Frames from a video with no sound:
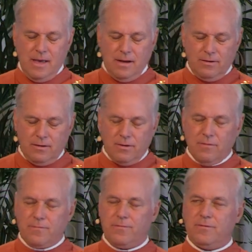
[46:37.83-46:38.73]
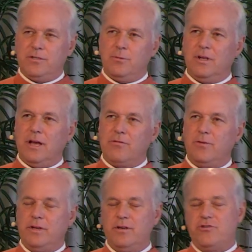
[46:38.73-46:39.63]
And she
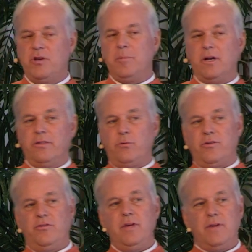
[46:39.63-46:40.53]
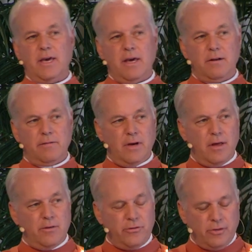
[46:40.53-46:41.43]
realized for years she'd been on the receiving end of
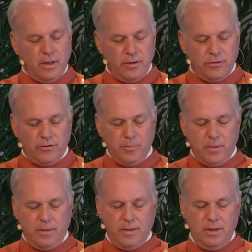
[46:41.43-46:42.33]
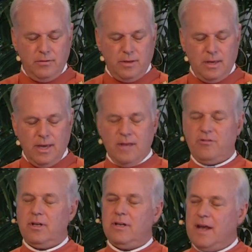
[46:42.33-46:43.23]
others' sympathies,
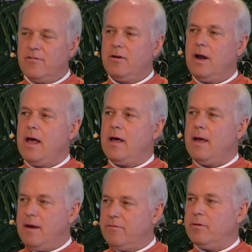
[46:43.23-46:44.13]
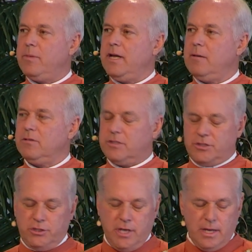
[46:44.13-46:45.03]
and she had never, ever been able
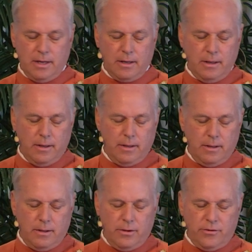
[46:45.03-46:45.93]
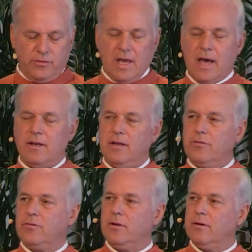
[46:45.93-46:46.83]
to shake her
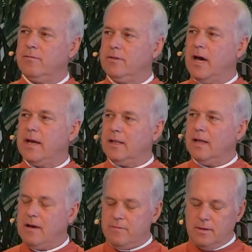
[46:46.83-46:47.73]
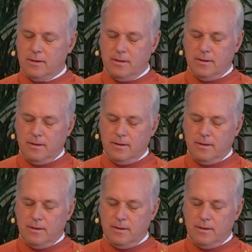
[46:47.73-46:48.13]
sadness of 9/11.